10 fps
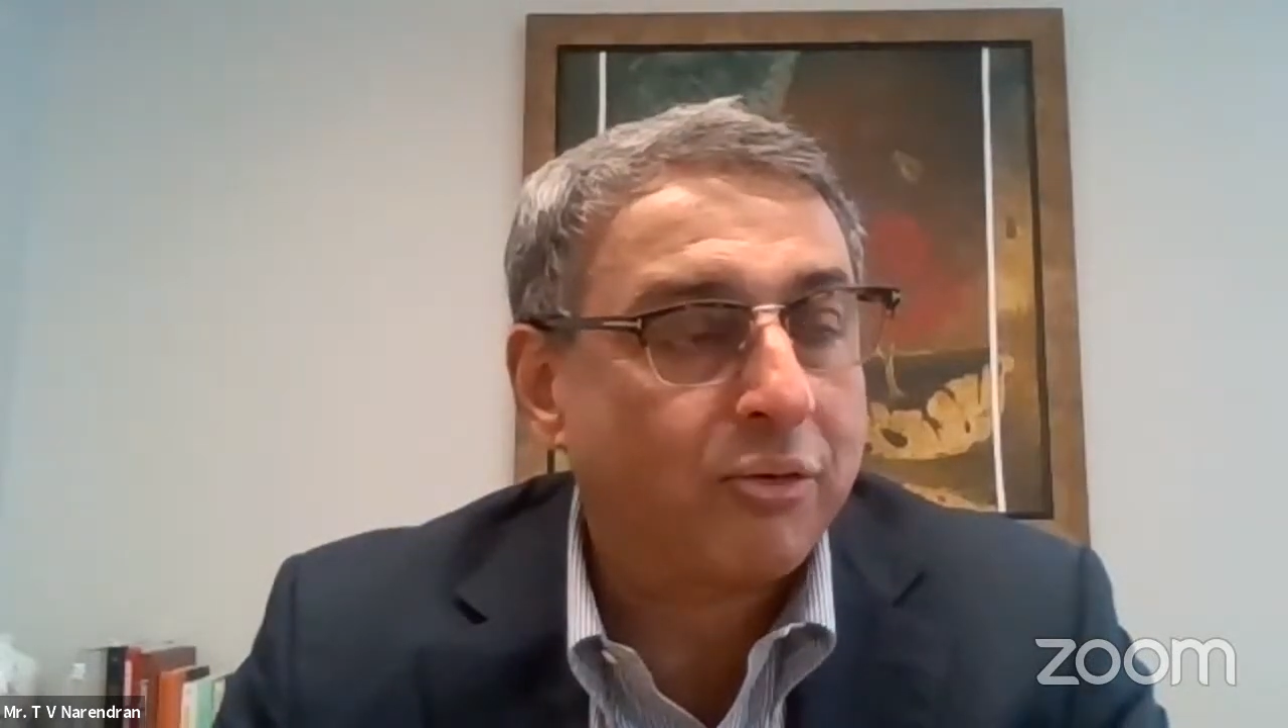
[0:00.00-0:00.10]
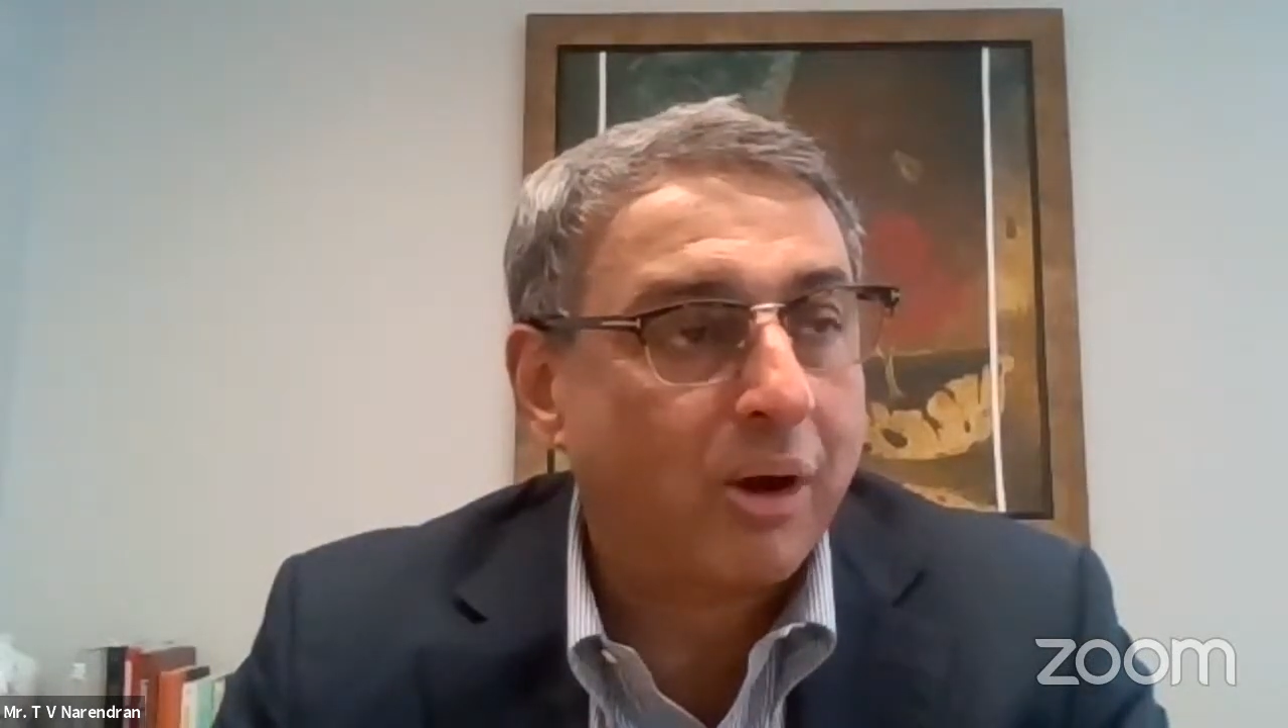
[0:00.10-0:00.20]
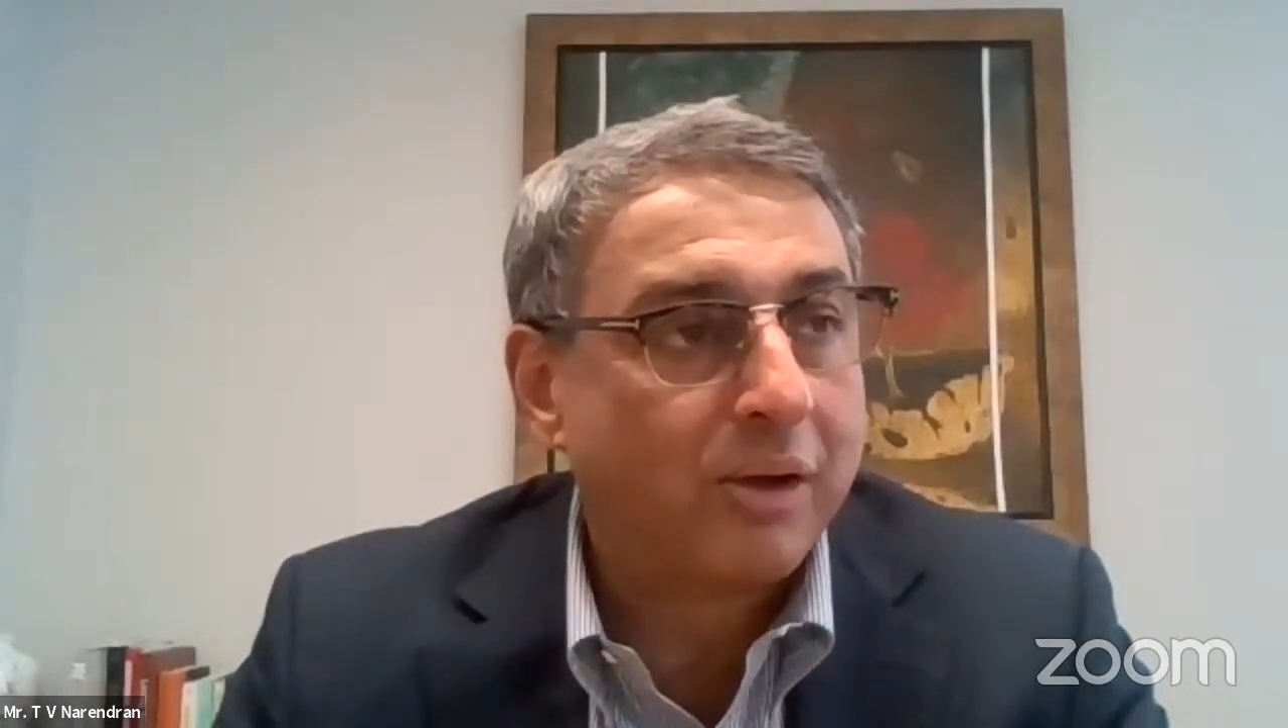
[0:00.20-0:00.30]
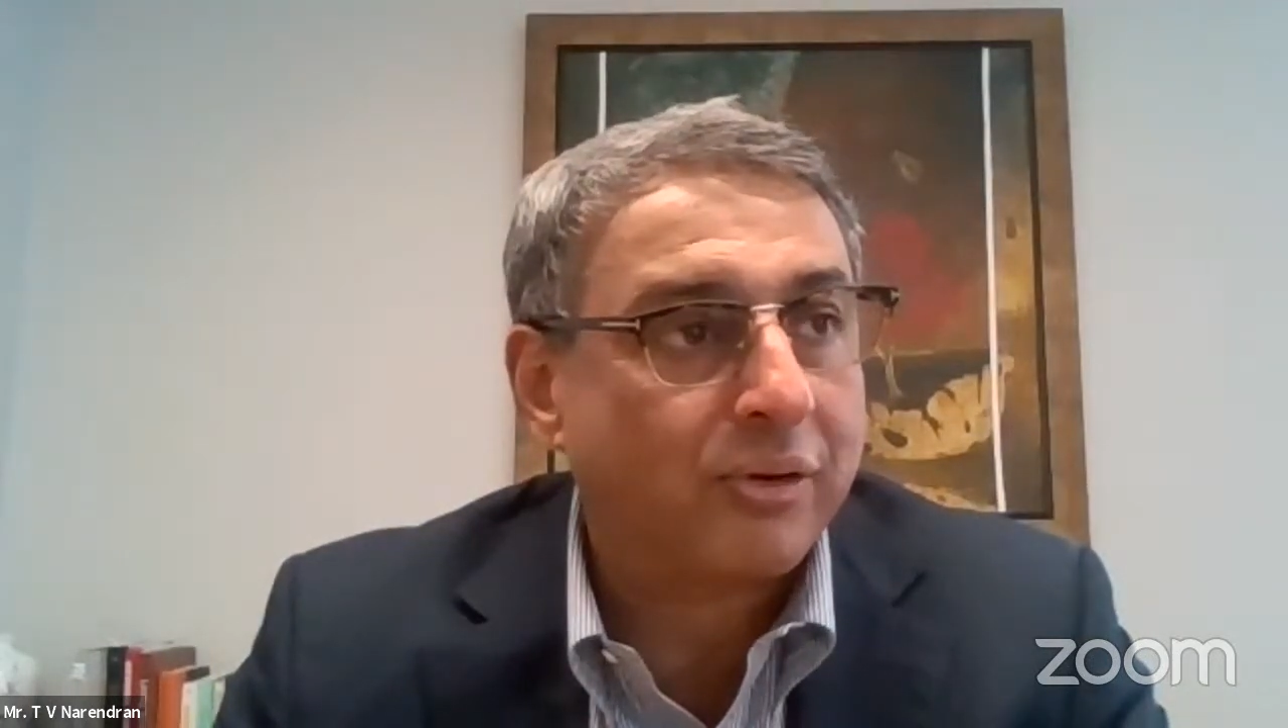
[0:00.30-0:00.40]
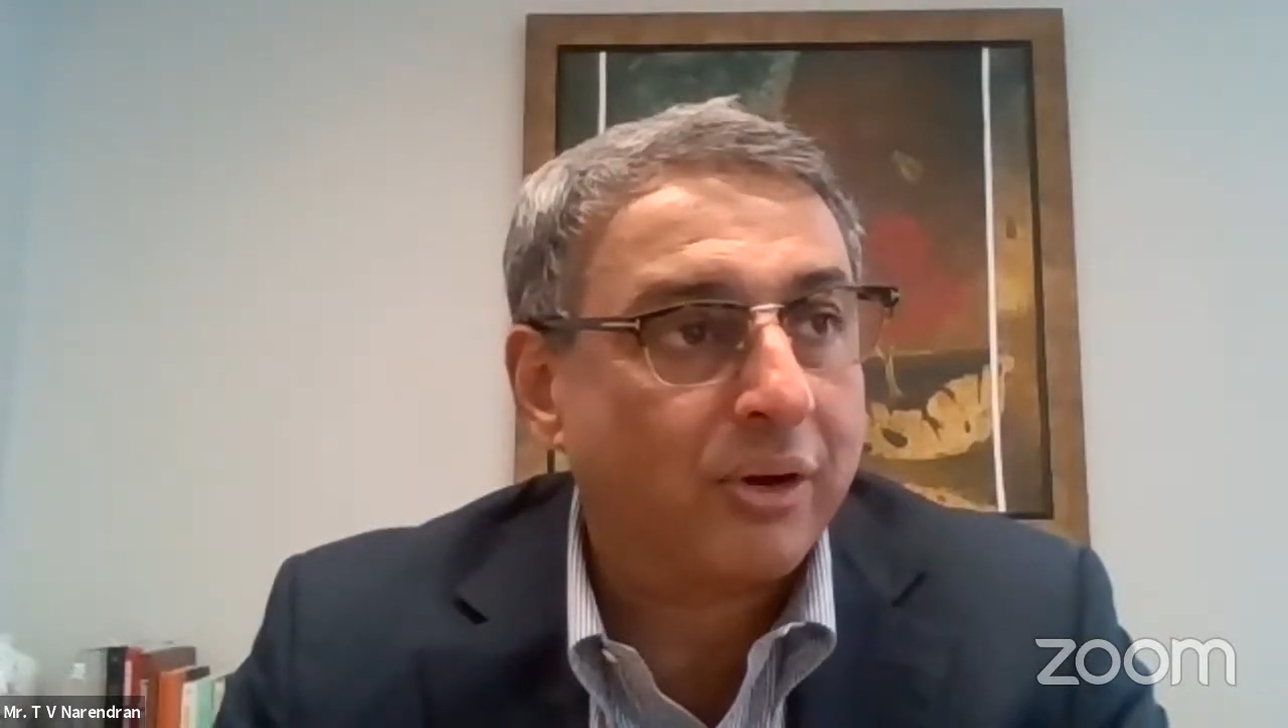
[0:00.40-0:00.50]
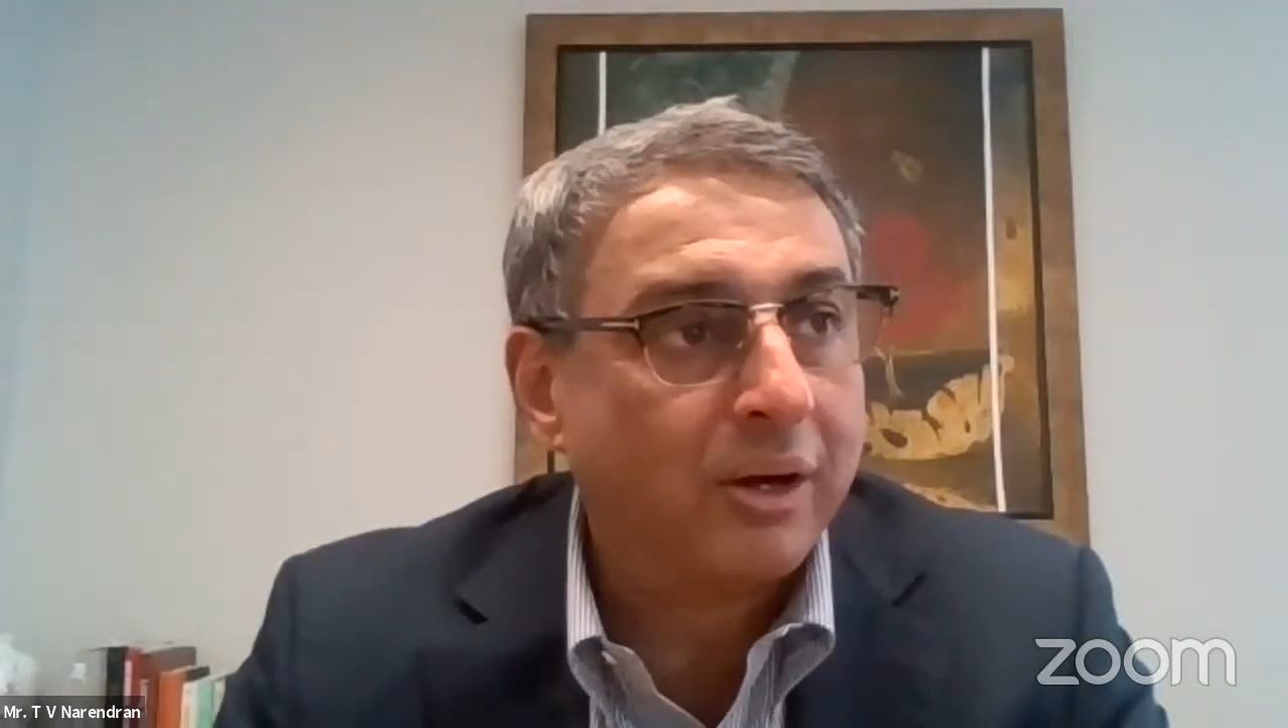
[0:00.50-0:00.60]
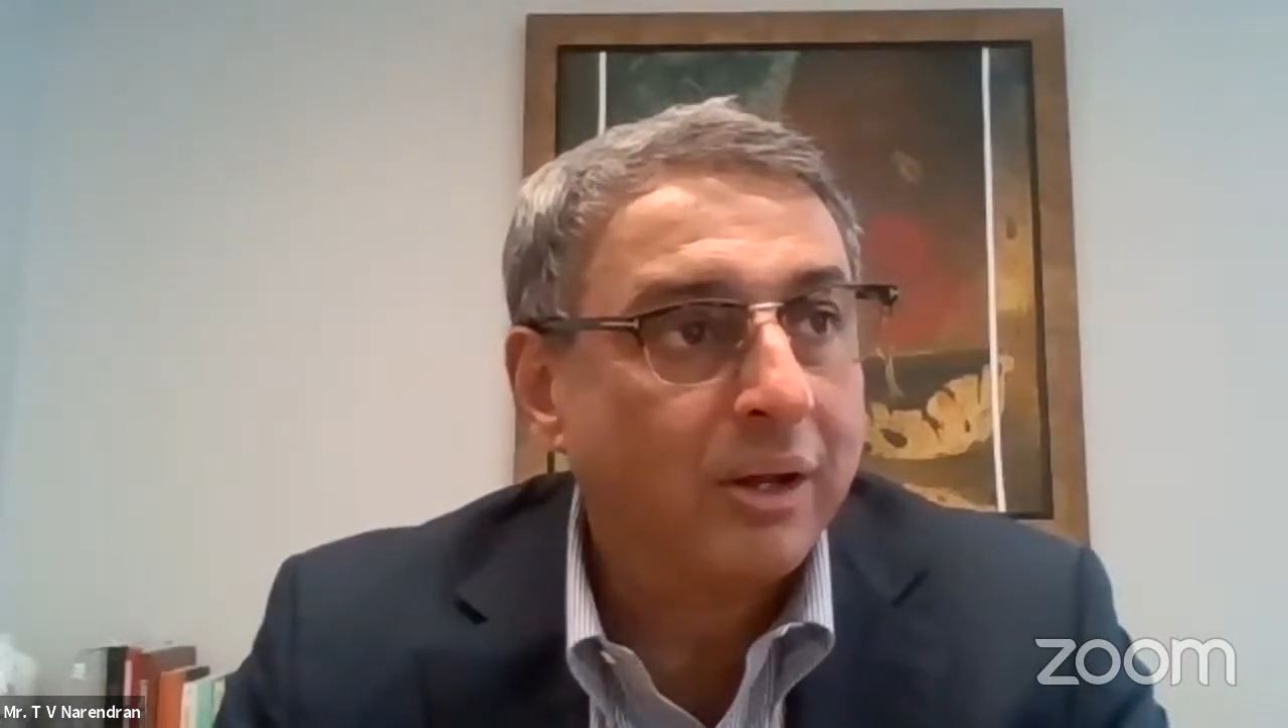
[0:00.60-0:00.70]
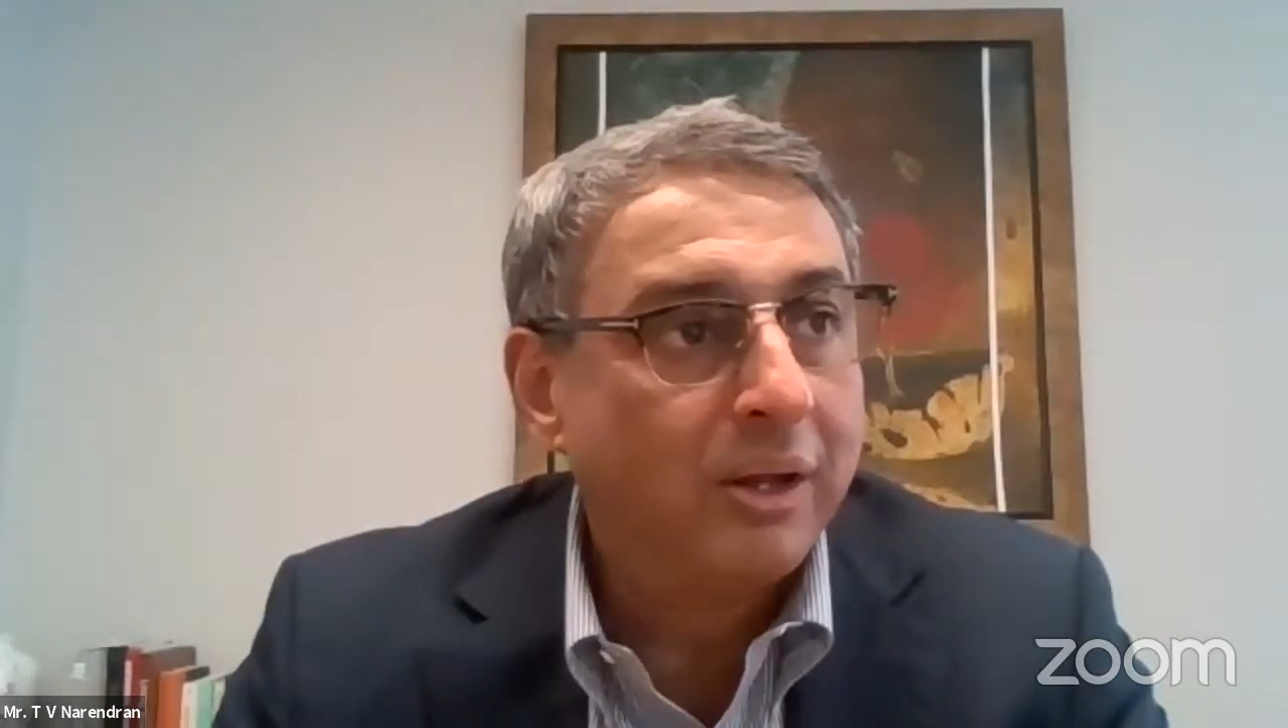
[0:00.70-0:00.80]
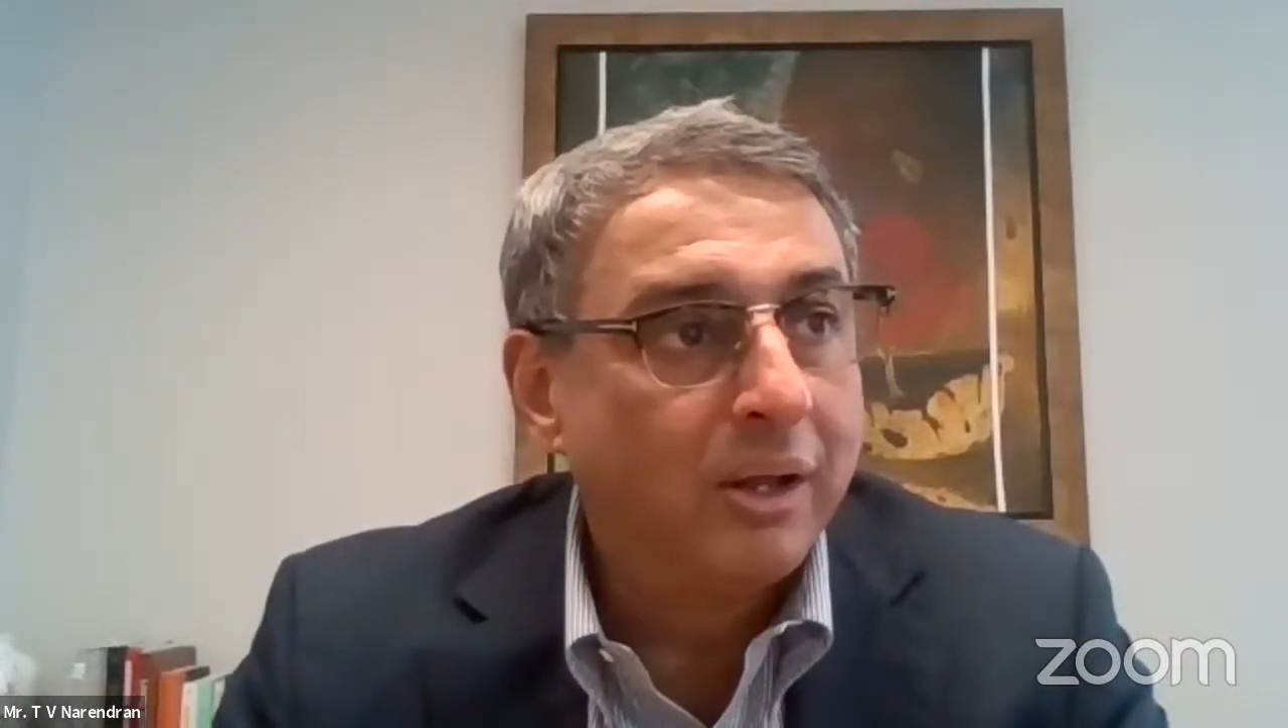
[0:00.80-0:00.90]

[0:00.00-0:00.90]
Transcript: introduction.